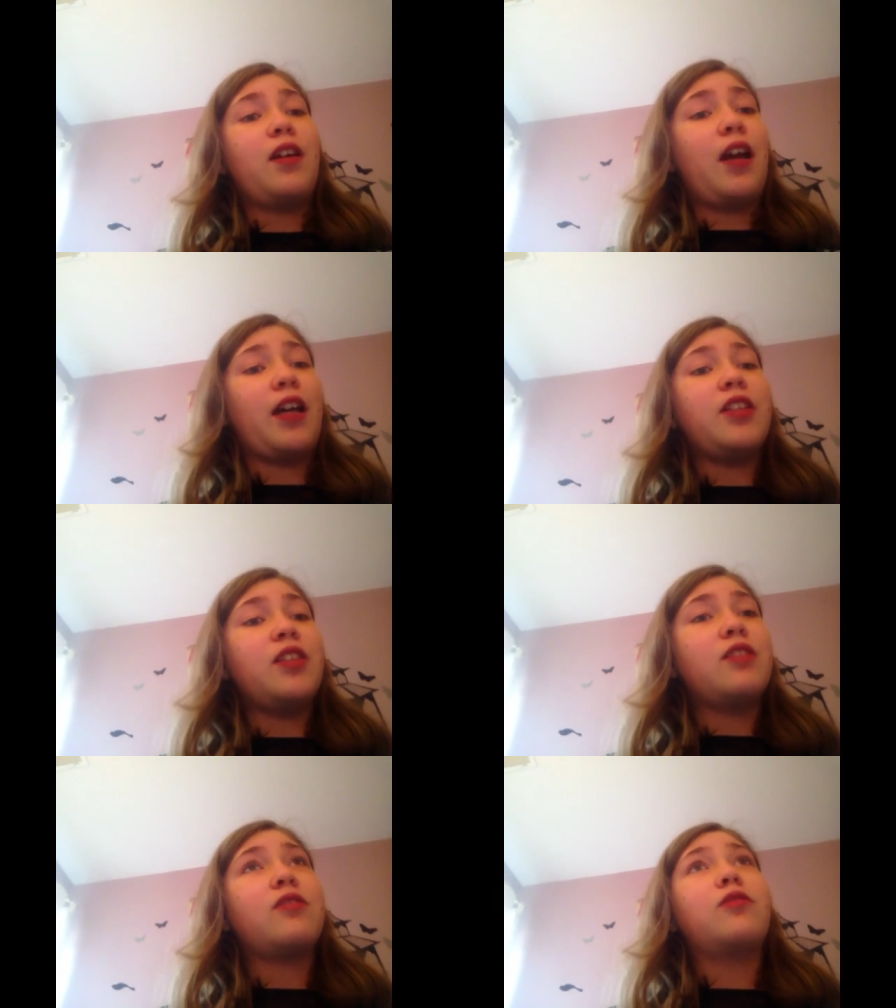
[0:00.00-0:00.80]
I
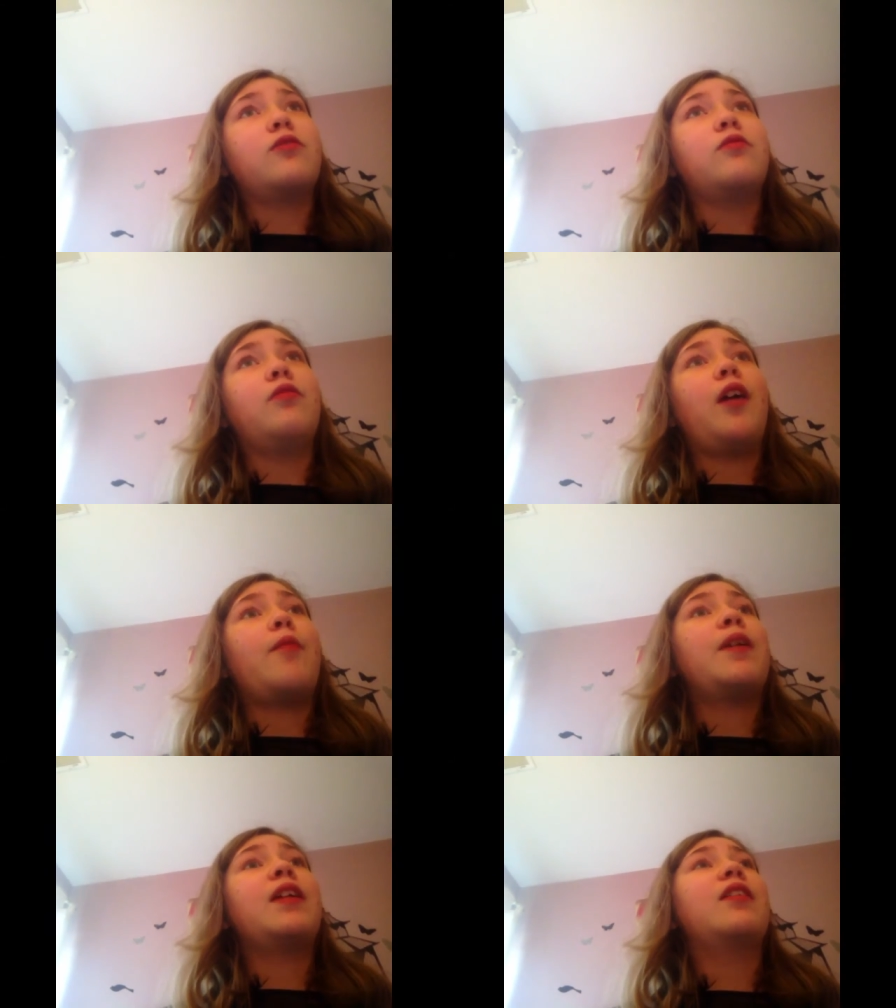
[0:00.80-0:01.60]
just. I
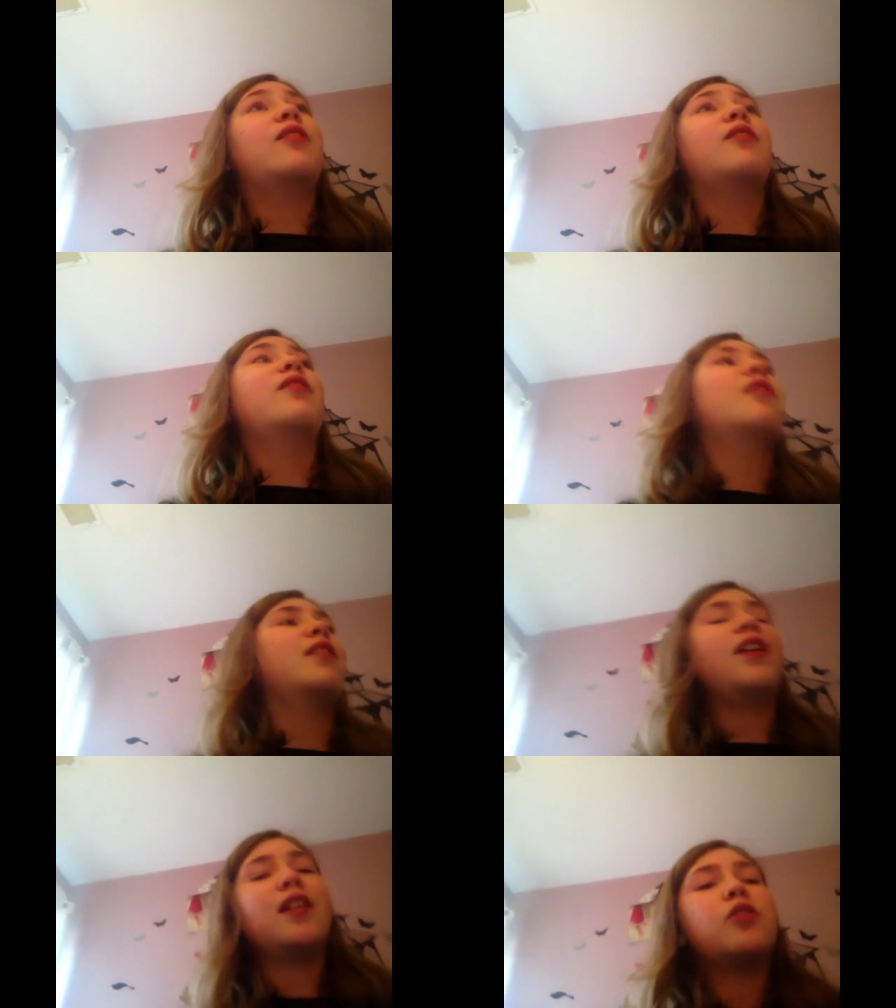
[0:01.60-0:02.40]
mean,
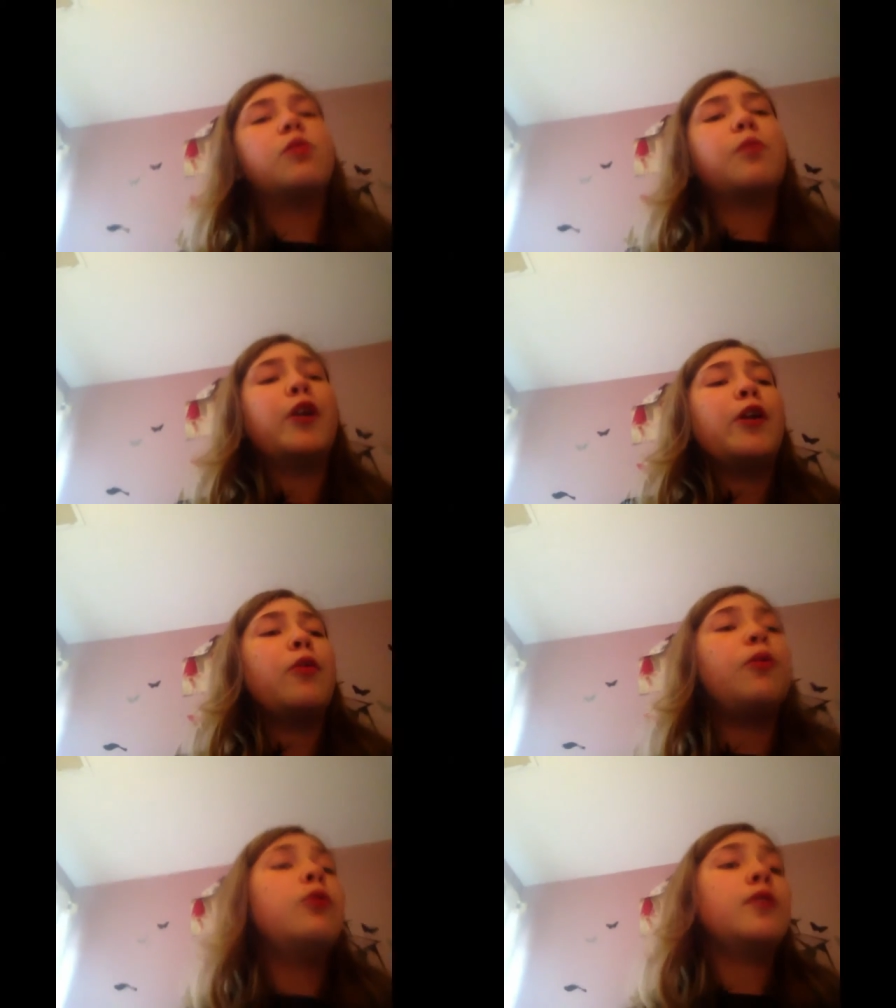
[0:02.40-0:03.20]
it's pretty
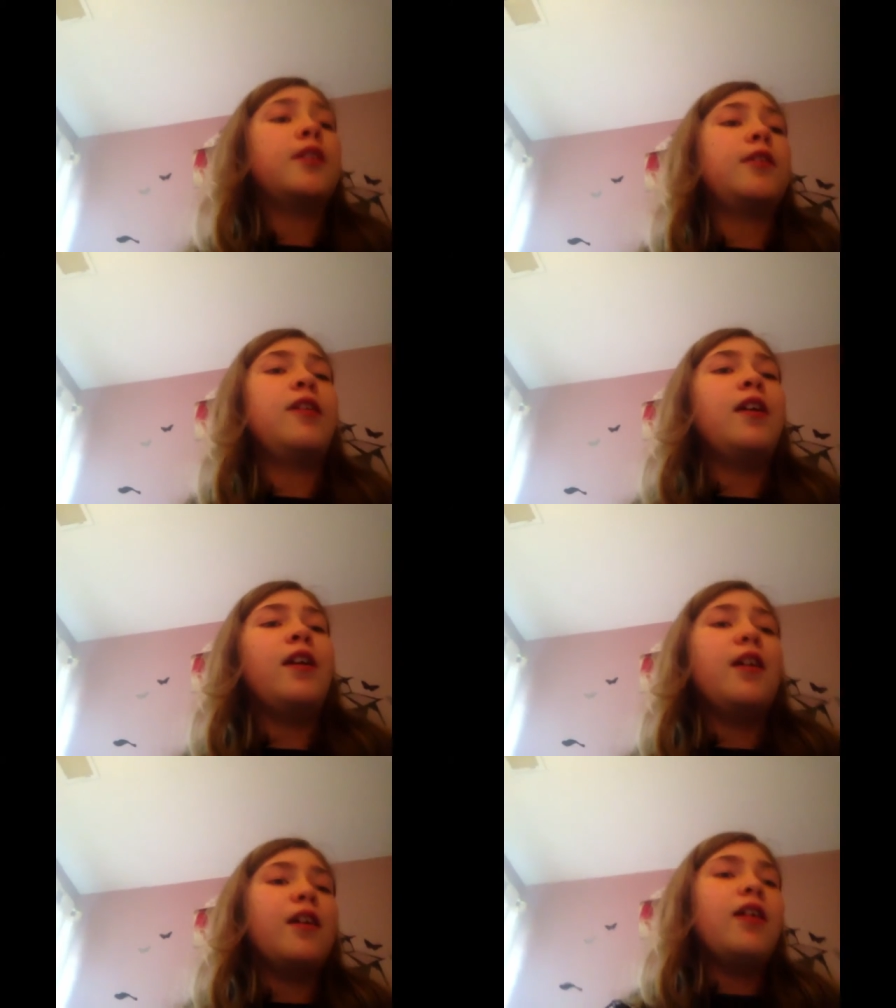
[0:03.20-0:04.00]
cool to.
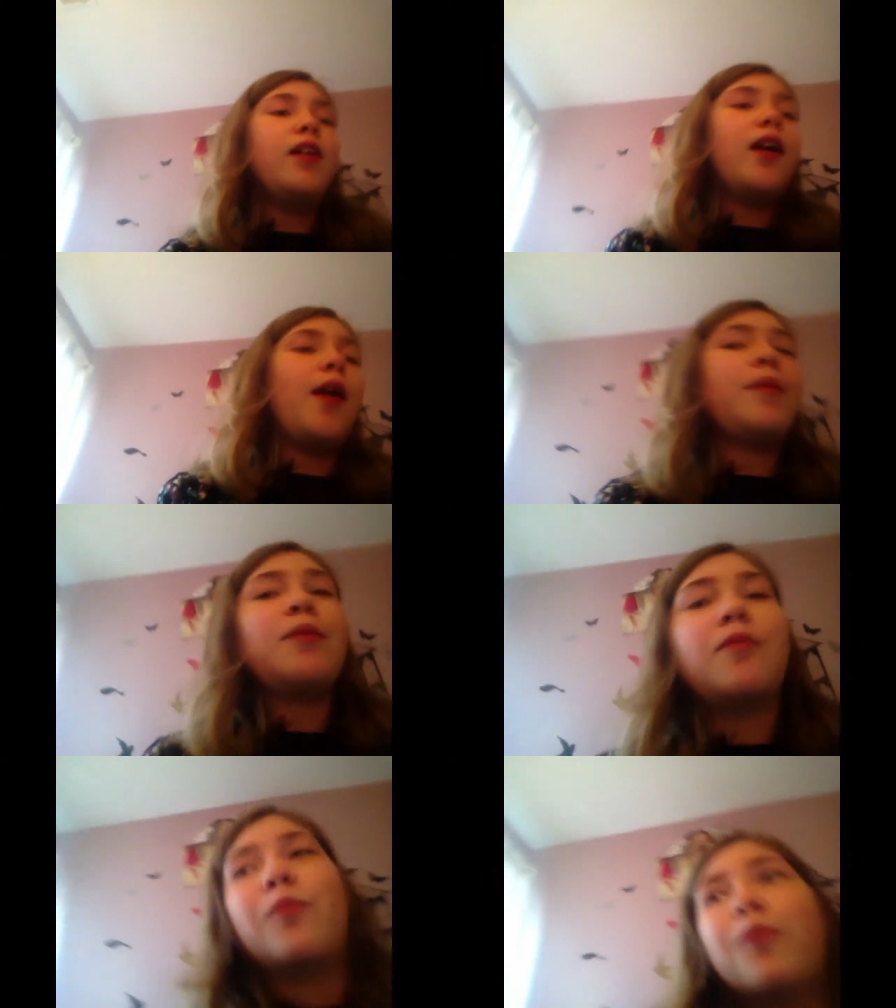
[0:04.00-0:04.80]
I mean,